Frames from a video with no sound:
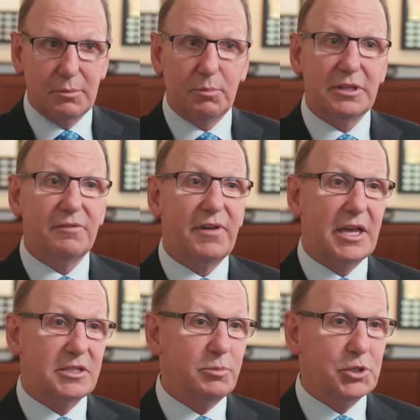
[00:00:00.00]
but the
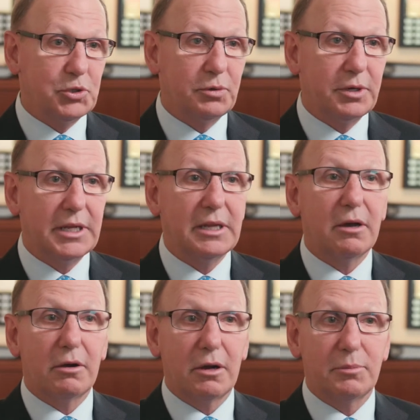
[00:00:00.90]
vast majority
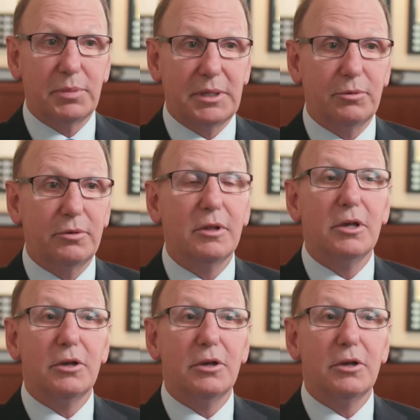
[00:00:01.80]
are on people